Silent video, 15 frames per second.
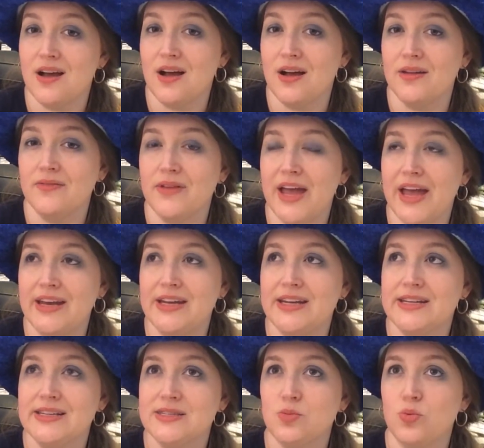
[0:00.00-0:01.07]
and it
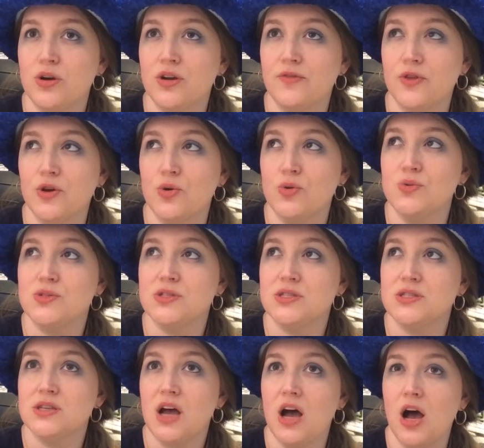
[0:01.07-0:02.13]
is one of
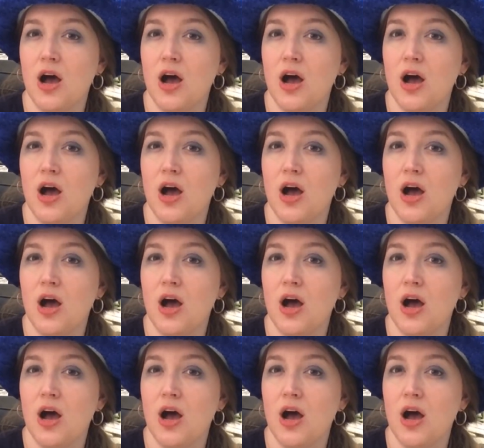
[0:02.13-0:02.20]
those